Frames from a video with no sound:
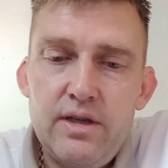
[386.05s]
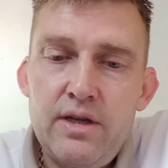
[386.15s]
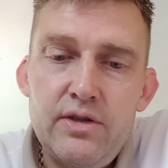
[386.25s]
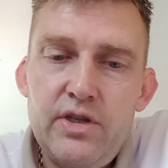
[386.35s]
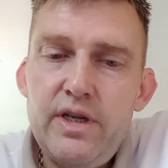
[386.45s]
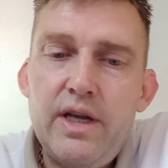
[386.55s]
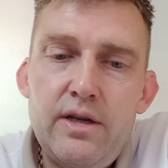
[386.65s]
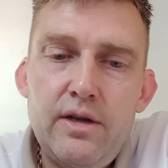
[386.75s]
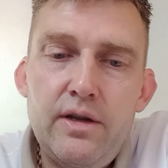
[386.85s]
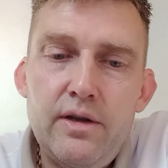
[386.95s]
And she
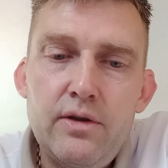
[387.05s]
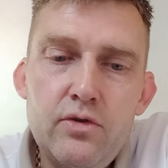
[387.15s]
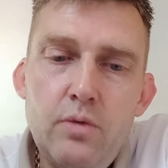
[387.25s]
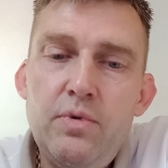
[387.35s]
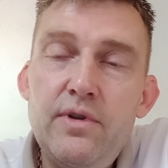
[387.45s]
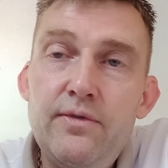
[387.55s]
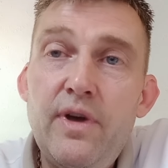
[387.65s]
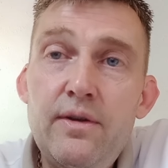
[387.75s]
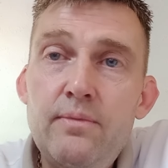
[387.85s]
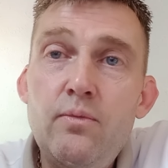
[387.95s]
had a couple of
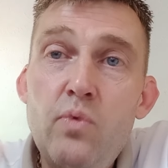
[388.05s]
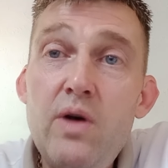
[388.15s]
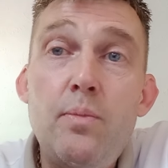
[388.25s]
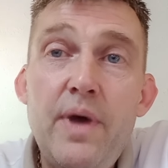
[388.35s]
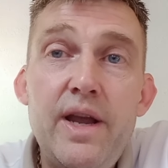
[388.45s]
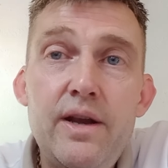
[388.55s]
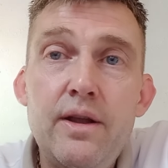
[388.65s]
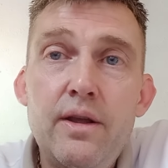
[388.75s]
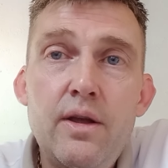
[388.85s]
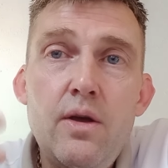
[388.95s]
well-paid,